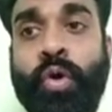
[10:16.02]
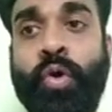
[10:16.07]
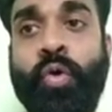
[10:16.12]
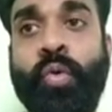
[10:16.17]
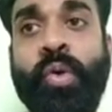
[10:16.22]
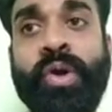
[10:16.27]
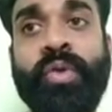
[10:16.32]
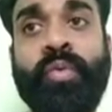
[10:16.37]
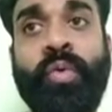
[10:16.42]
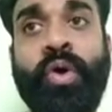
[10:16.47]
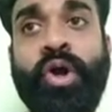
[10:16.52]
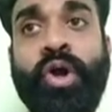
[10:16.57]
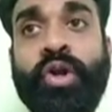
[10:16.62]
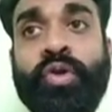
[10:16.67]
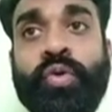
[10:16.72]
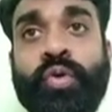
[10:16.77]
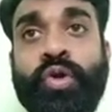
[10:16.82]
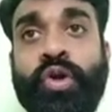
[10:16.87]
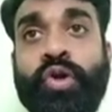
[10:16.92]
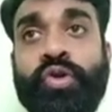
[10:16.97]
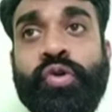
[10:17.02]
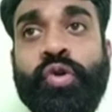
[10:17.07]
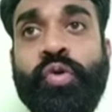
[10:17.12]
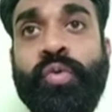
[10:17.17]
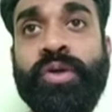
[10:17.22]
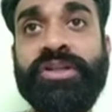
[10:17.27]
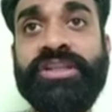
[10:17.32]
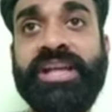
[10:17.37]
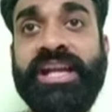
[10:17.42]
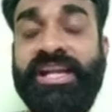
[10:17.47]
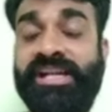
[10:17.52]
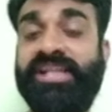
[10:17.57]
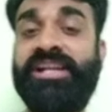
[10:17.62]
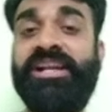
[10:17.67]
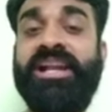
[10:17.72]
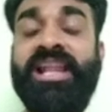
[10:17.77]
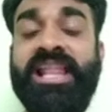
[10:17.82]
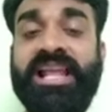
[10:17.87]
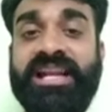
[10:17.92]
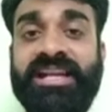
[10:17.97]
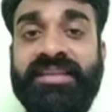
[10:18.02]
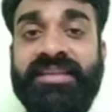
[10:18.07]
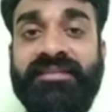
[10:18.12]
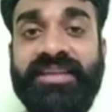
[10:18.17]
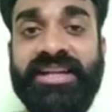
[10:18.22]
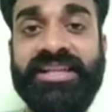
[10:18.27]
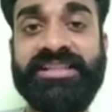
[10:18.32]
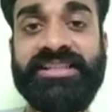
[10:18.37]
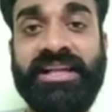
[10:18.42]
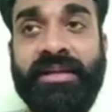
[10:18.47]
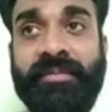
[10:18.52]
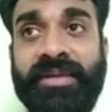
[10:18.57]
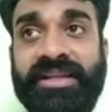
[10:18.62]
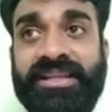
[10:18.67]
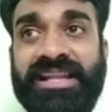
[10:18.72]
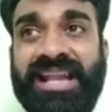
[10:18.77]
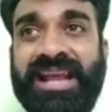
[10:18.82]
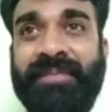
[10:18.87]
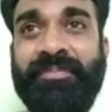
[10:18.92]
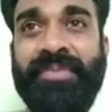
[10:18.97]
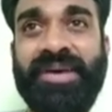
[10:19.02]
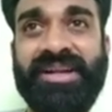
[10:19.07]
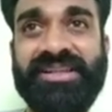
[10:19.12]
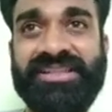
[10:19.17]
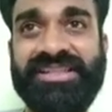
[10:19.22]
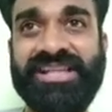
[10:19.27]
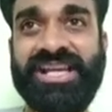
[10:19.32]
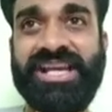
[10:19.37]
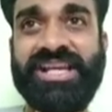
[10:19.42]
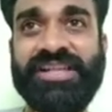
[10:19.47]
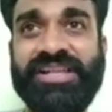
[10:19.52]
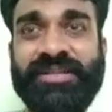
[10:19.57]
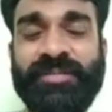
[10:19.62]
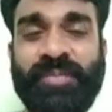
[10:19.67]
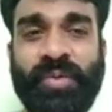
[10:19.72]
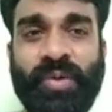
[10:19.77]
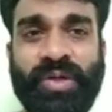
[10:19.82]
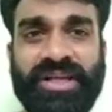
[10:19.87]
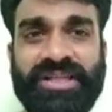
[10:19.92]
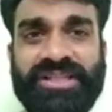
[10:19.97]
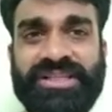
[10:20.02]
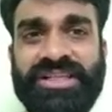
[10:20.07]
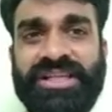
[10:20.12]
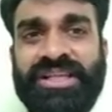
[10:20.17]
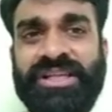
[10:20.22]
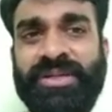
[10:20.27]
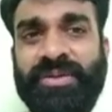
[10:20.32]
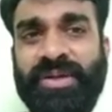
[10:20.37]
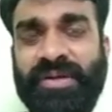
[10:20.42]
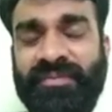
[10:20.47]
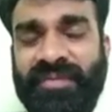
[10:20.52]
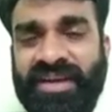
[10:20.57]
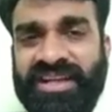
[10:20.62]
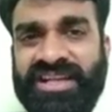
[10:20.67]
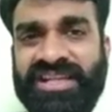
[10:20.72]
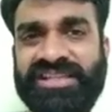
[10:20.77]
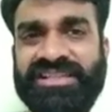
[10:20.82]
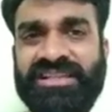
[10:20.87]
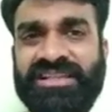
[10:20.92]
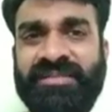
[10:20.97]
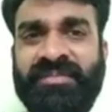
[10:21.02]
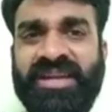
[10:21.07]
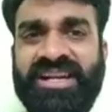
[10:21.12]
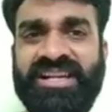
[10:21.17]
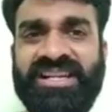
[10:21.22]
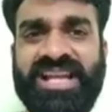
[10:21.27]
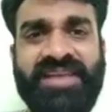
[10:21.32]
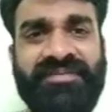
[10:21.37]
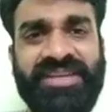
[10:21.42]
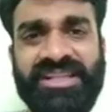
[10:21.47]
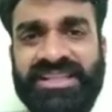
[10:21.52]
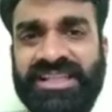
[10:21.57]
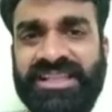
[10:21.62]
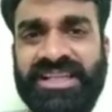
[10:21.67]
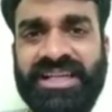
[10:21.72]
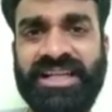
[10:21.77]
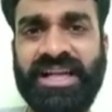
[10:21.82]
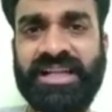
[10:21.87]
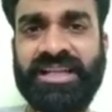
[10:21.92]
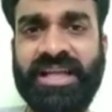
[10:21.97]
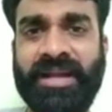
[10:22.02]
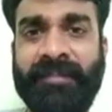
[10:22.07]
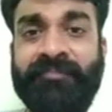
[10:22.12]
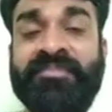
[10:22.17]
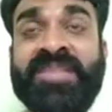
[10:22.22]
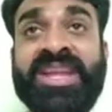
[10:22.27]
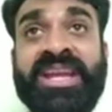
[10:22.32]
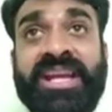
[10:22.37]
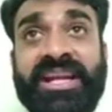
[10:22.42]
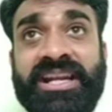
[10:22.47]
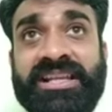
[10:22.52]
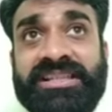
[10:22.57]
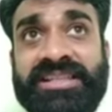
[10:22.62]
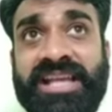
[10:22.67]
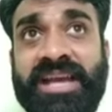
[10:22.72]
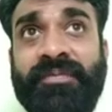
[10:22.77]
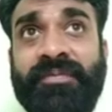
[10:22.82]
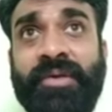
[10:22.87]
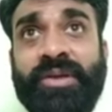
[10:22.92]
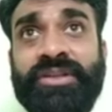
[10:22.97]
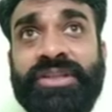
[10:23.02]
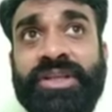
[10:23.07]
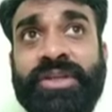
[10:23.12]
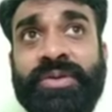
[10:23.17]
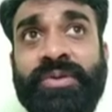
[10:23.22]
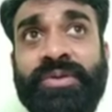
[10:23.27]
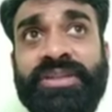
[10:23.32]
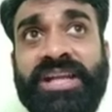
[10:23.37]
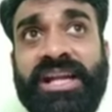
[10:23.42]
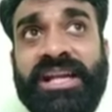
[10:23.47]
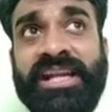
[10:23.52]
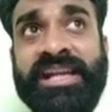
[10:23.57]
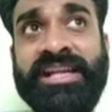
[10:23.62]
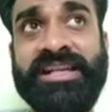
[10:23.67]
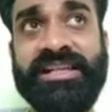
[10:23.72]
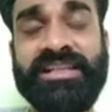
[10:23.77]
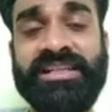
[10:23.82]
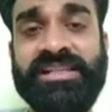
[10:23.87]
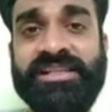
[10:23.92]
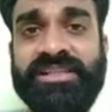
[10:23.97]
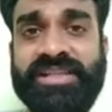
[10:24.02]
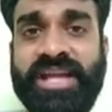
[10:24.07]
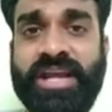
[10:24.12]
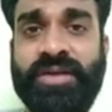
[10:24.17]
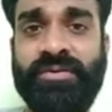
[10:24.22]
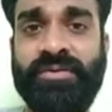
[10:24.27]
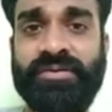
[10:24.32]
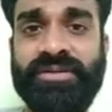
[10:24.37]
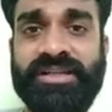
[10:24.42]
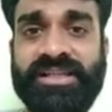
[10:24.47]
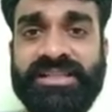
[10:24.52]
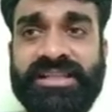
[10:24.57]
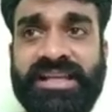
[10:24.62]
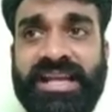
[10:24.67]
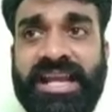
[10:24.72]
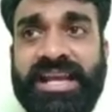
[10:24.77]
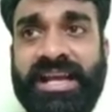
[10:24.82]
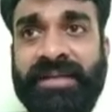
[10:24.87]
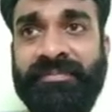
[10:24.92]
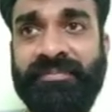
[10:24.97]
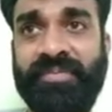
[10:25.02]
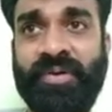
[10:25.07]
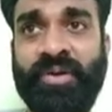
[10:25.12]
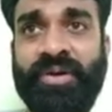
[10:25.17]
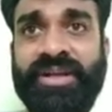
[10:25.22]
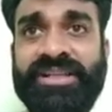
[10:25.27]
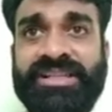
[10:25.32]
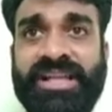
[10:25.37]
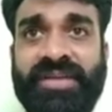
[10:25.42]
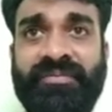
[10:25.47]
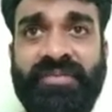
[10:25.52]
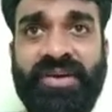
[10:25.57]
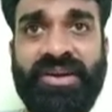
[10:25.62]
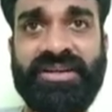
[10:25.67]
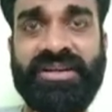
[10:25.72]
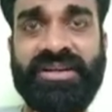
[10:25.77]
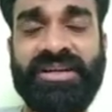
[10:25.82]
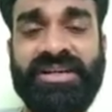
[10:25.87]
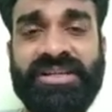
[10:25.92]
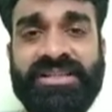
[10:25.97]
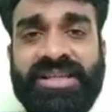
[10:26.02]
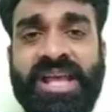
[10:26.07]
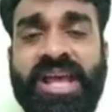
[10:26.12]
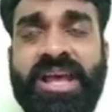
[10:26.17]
over what? To control over the internal activities that are being like purchase, production, financial matters, everything that are there. It is there for the that internal stakeholders like employees, that workers,